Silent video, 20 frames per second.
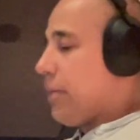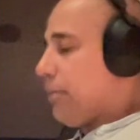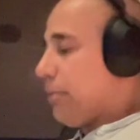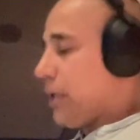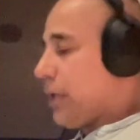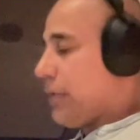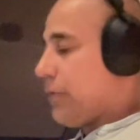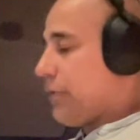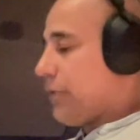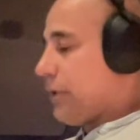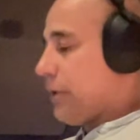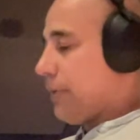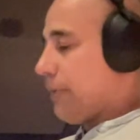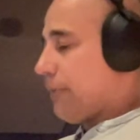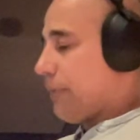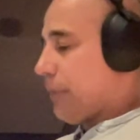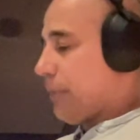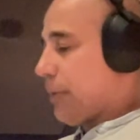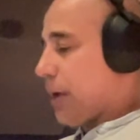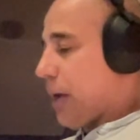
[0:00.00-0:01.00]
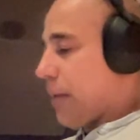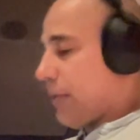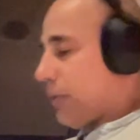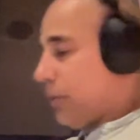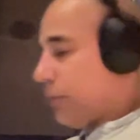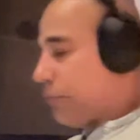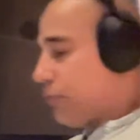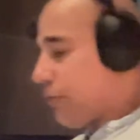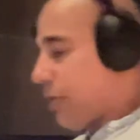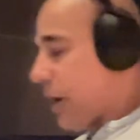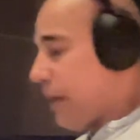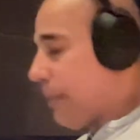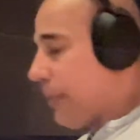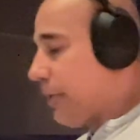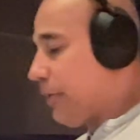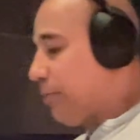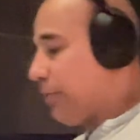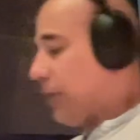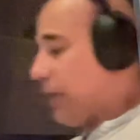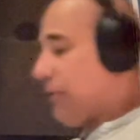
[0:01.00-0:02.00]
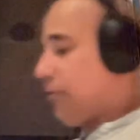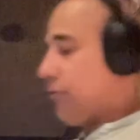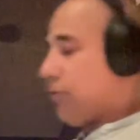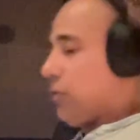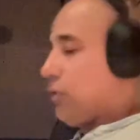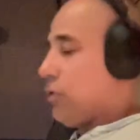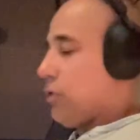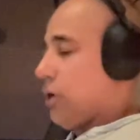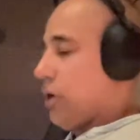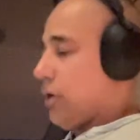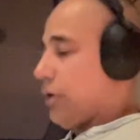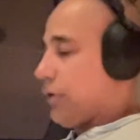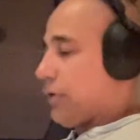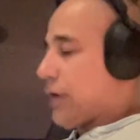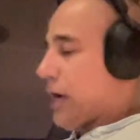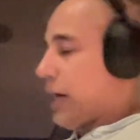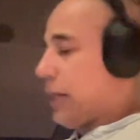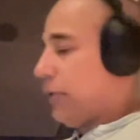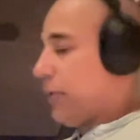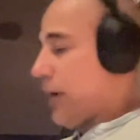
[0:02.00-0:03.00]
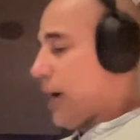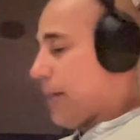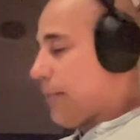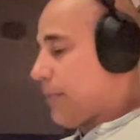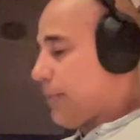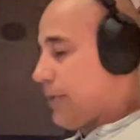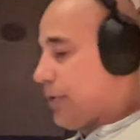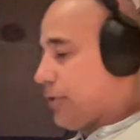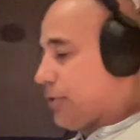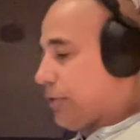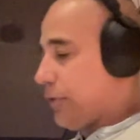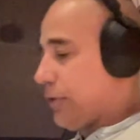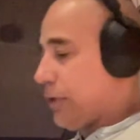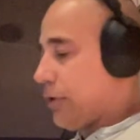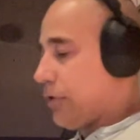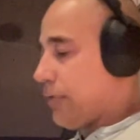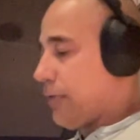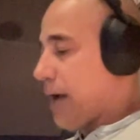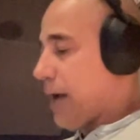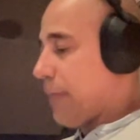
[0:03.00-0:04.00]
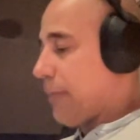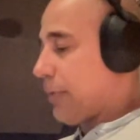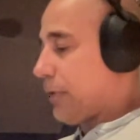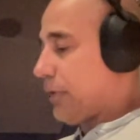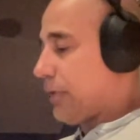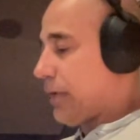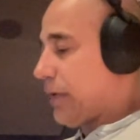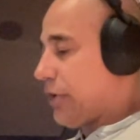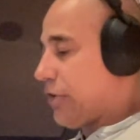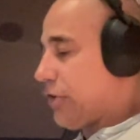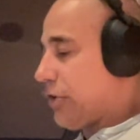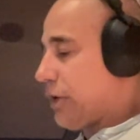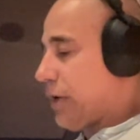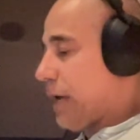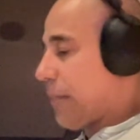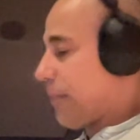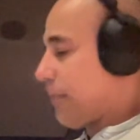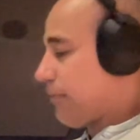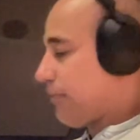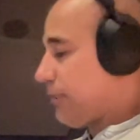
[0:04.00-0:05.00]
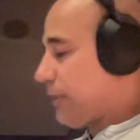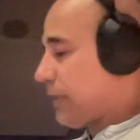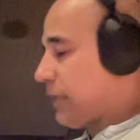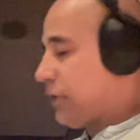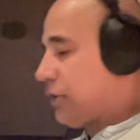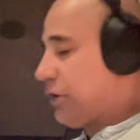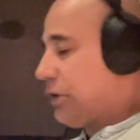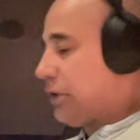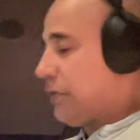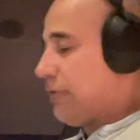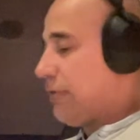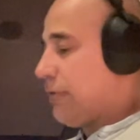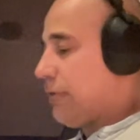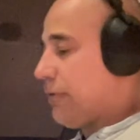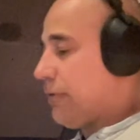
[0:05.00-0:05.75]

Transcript: Blunt abdominal trauma is believed to cause chyloabdomen as a result of hyperextension and hyperflexion of